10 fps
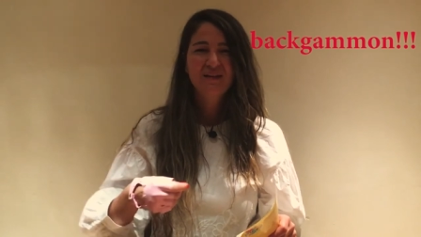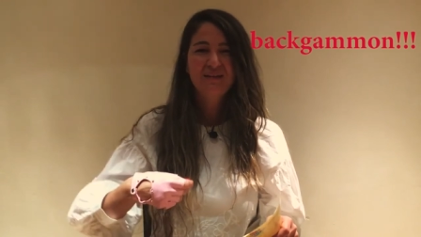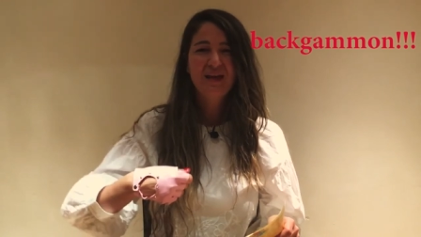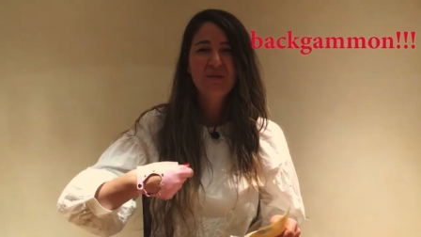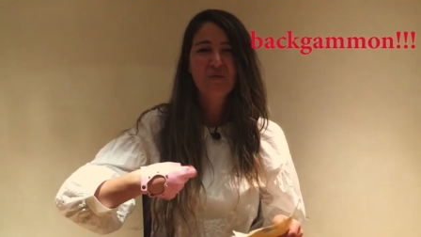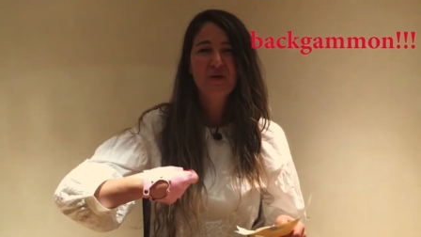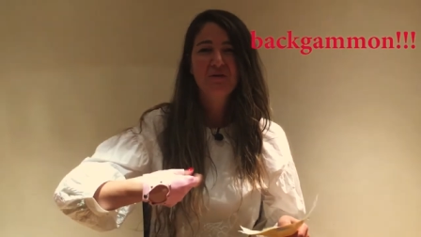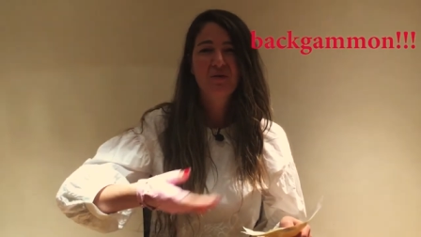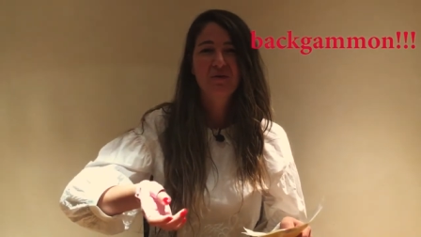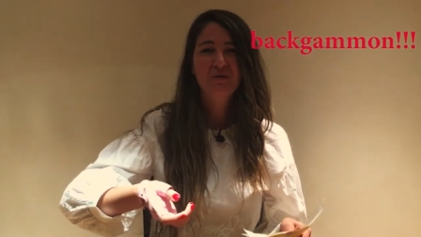that game
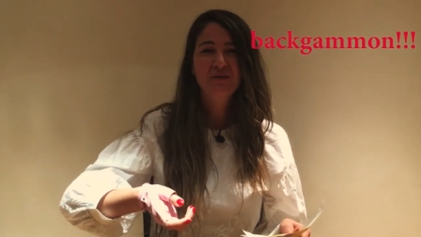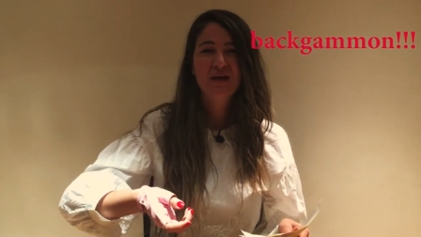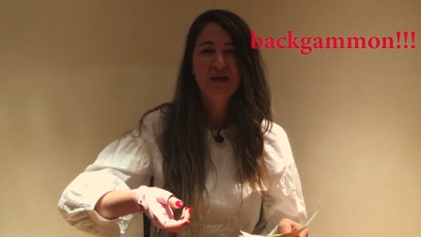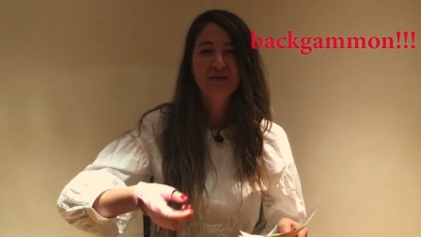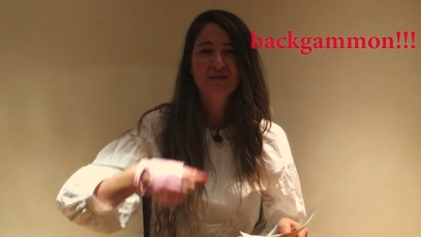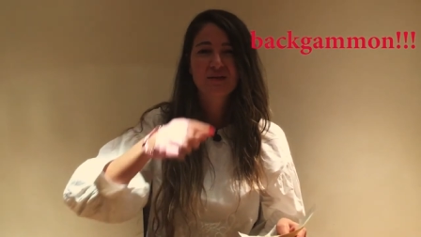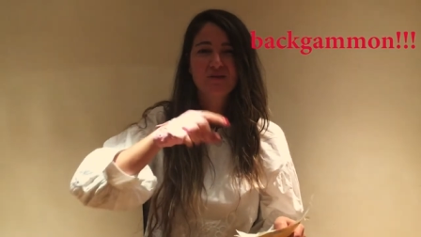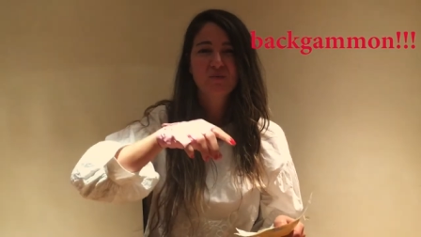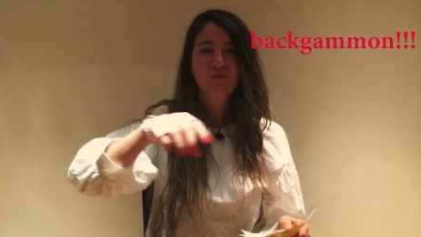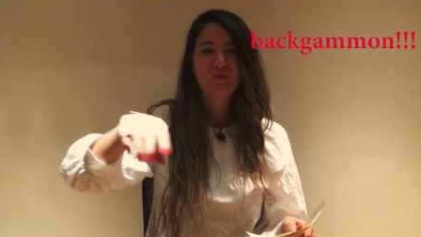where you throw the dice
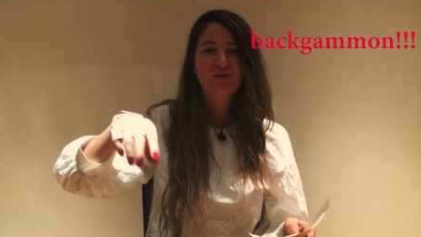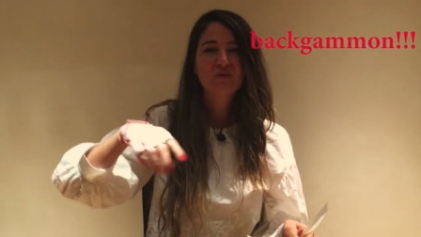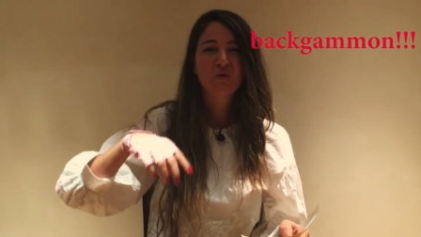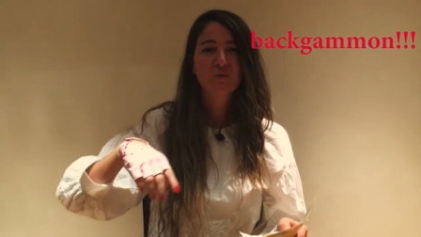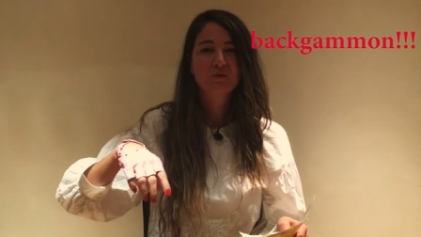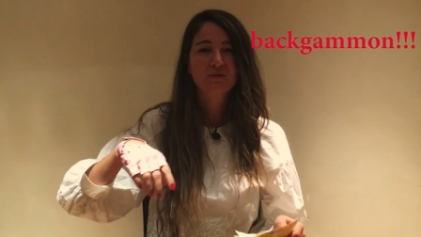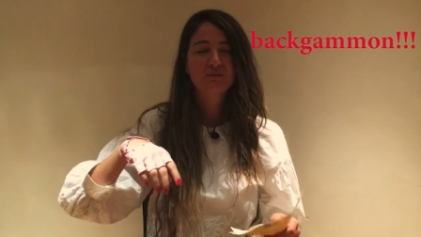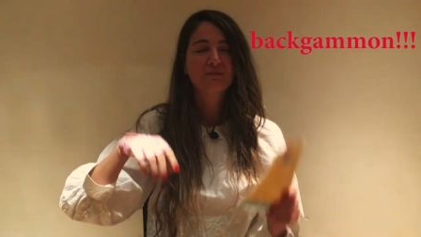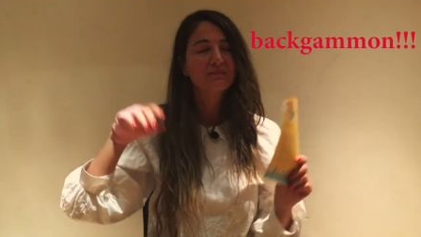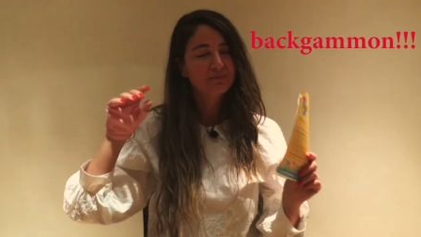and you move the
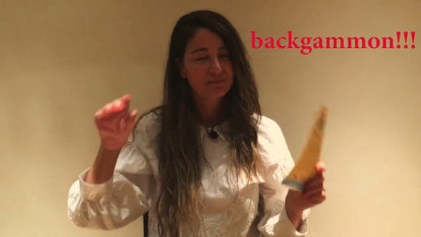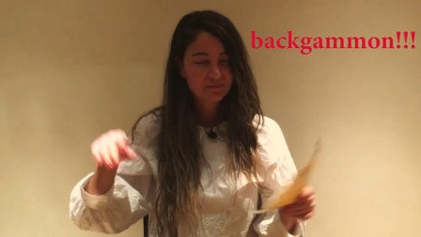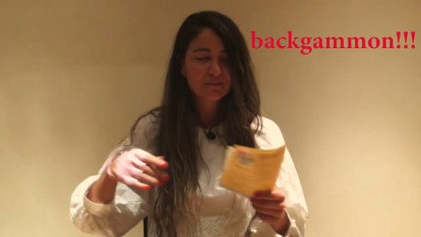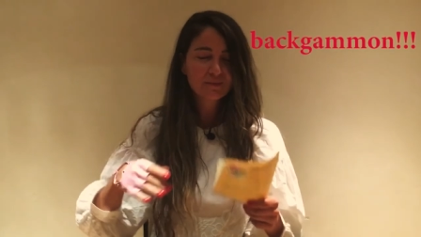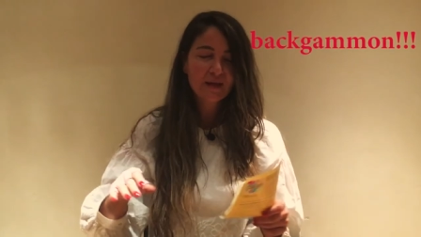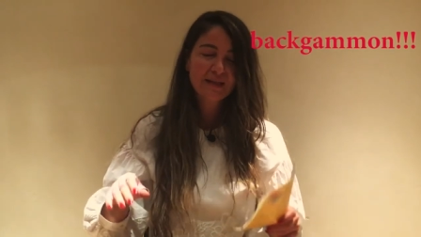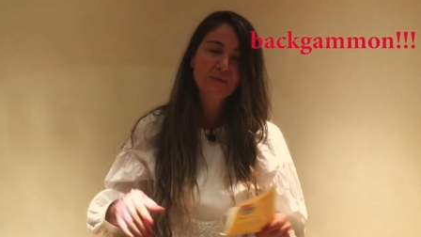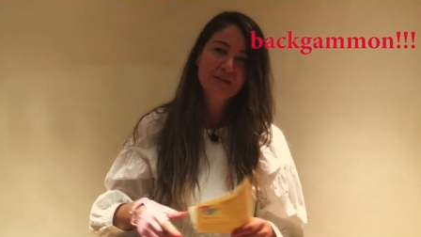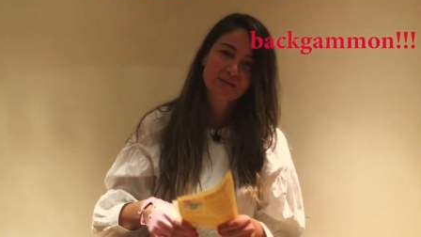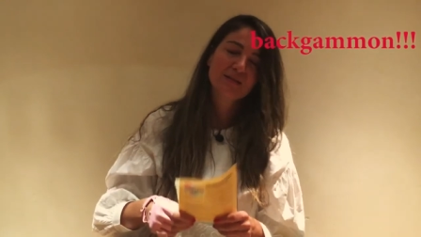stones
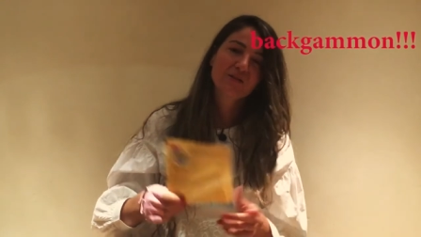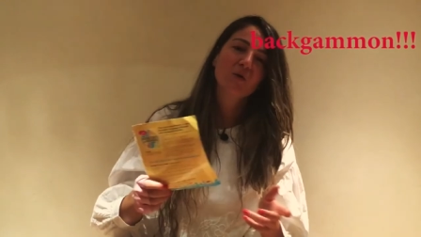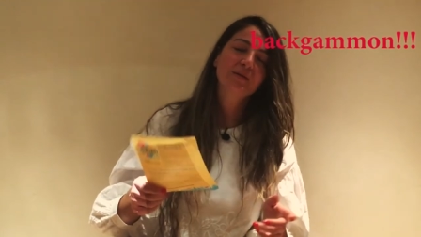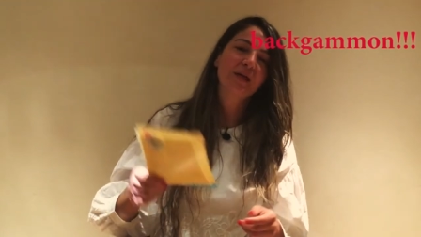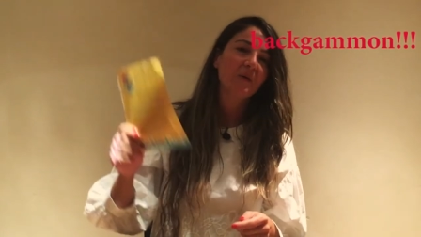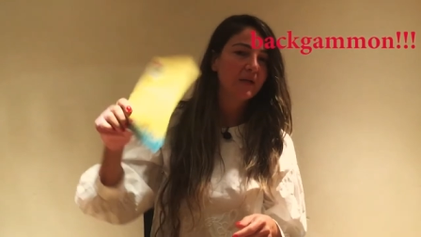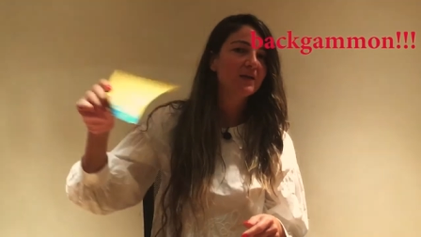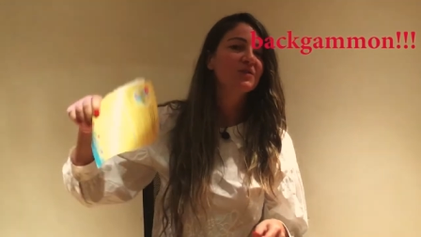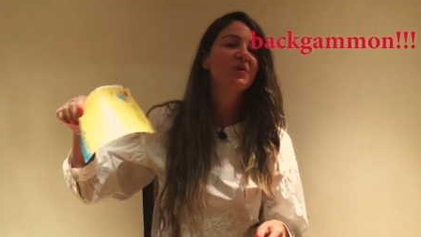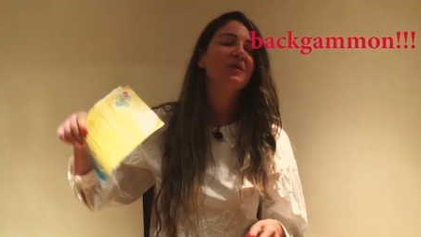Anyways, it's called
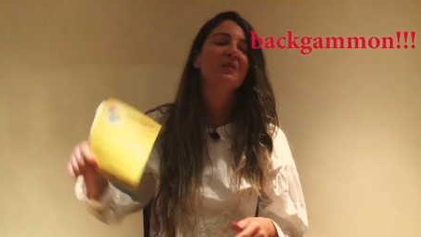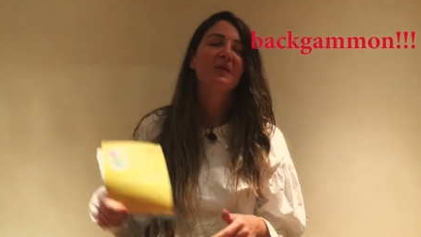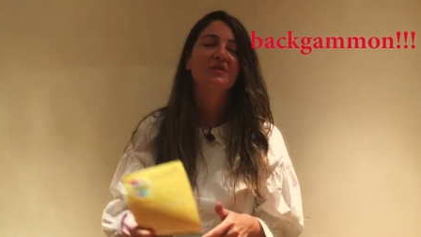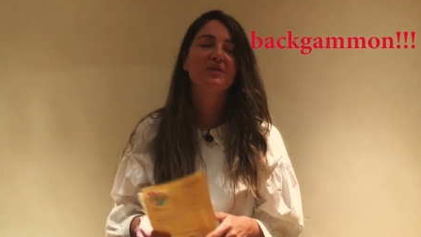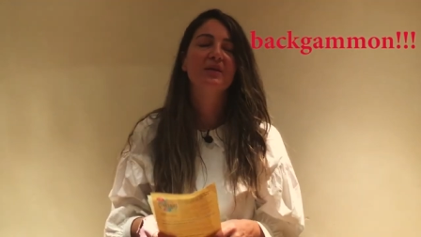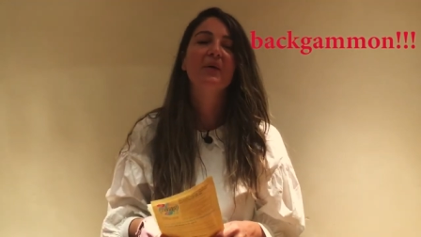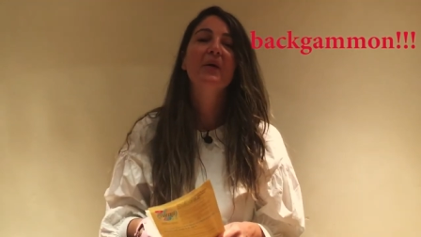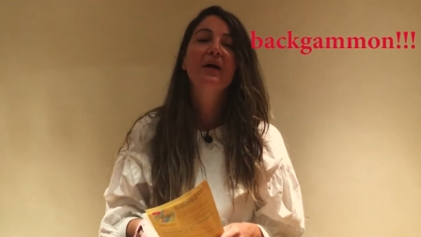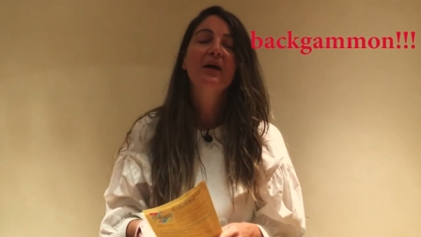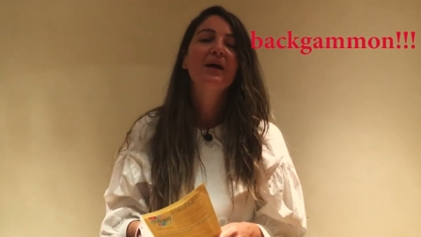tawli. I'll show you in the picture now.